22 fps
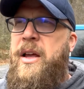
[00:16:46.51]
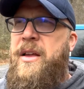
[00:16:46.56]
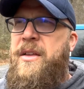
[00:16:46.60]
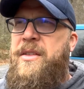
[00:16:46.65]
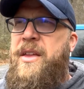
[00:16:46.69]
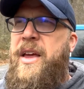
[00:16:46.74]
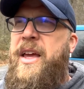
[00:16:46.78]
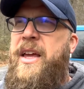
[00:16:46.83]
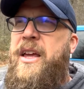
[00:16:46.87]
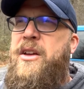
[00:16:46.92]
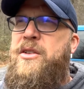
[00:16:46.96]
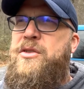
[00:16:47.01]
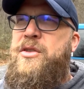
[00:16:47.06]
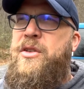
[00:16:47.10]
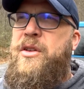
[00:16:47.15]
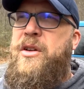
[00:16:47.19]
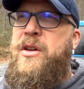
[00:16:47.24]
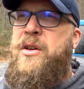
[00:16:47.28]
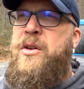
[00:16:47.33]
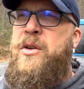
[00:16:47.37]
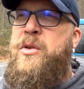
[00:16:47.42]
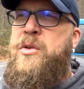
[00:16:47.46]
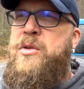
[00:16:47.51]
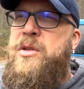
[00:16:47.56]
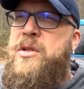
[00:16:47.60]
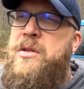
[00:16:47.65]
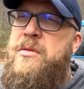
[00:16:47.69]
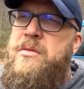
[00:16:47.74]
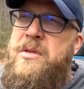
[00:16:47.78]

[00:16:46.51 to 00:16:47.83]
Thank you to those